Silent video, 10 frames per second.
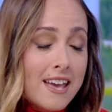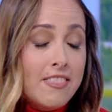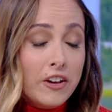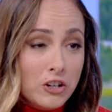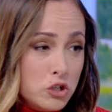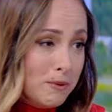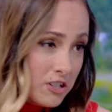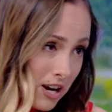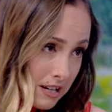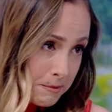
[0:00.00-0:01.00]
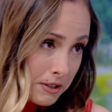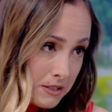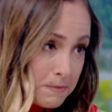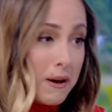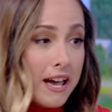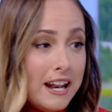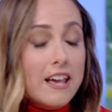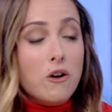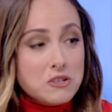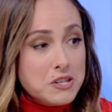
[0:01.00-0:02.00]
There are two major hospitals, but
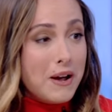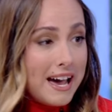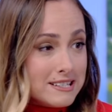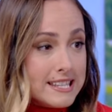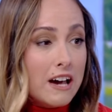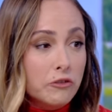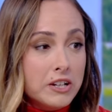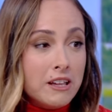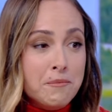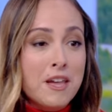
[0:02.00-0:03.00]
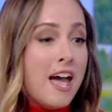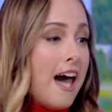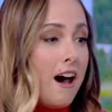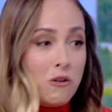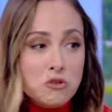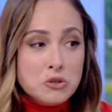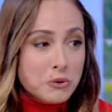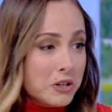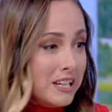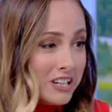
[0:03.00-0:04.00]
it also has that real
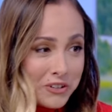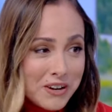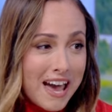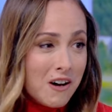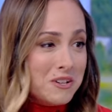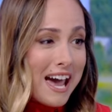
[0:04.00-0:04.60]
outdoor, year-round,